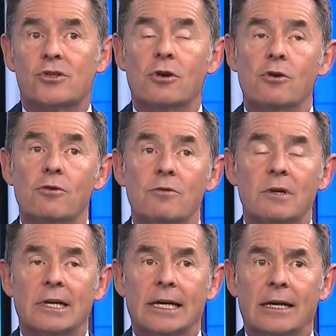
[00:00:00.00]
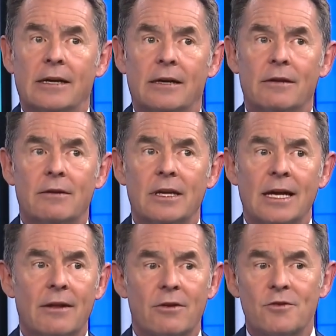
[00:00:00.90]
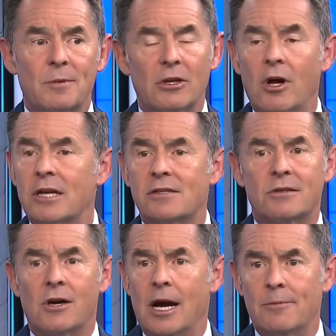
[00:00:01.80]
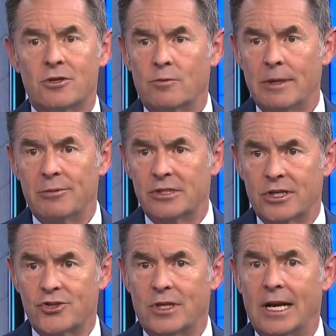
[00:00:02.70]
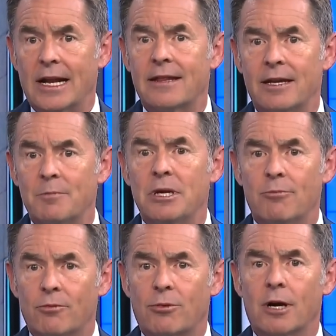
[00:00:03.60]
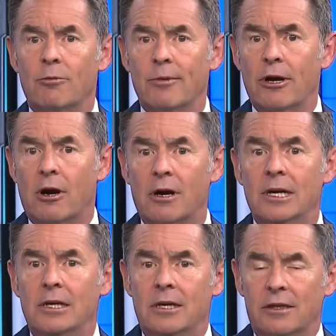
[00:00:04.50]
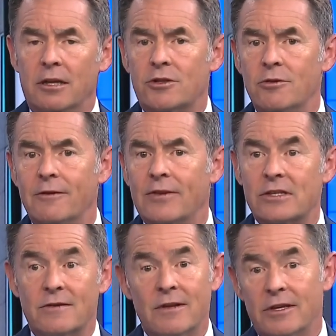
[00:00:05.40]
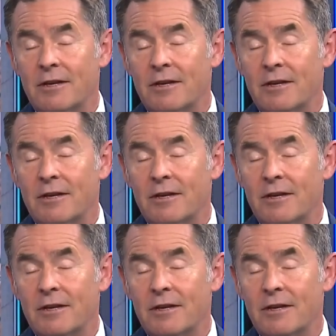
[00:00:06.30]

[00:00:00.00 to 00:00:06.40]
So, there's been lots of time to reposition, and I think people probably are a little too defensive.